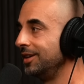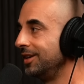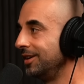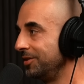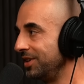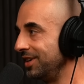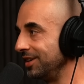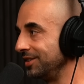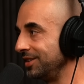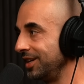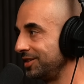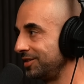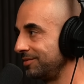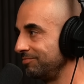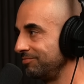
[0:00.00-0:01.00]

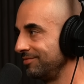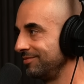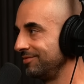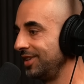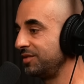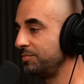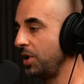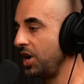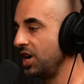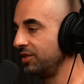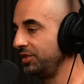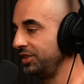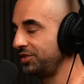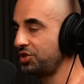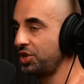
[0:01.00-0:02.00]
that's part of
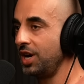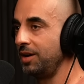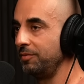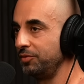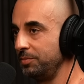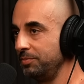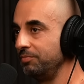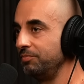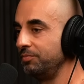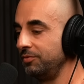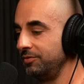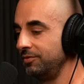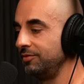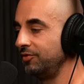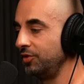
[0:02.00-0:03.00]
his charm
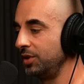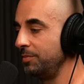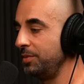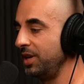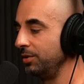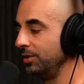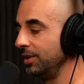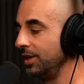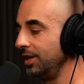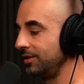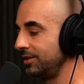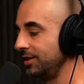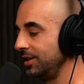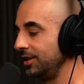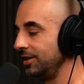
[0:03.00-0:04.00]
for the people
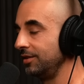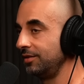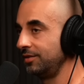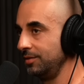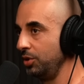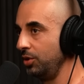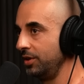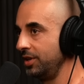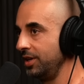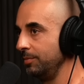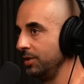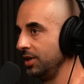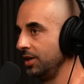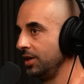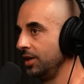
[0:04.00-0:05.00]
that support him.
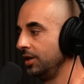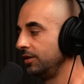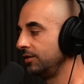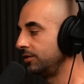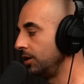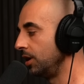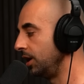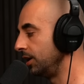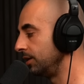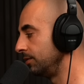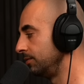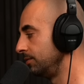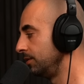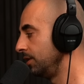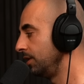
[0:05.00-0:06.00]
Yeah. So like,
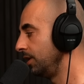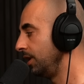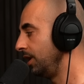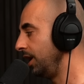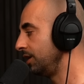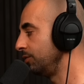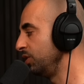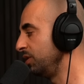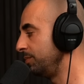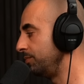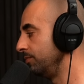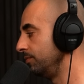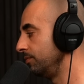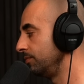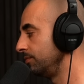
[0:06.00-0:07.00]
how do we
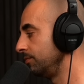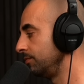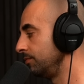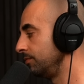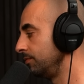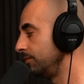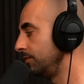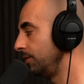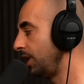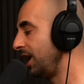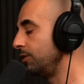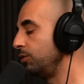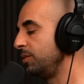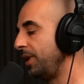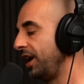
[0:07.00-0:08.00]

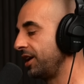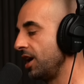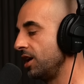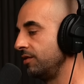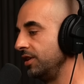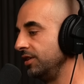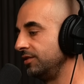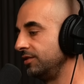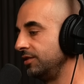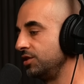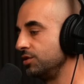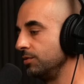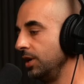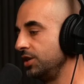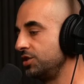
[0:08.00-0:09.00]
back out of this
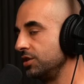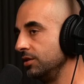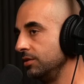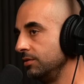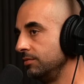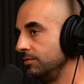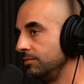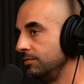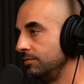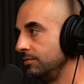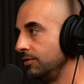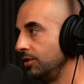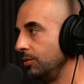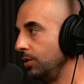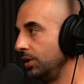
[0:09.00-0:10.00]
situation?
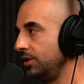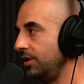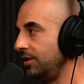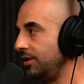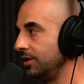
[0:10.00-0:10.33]
What do you think?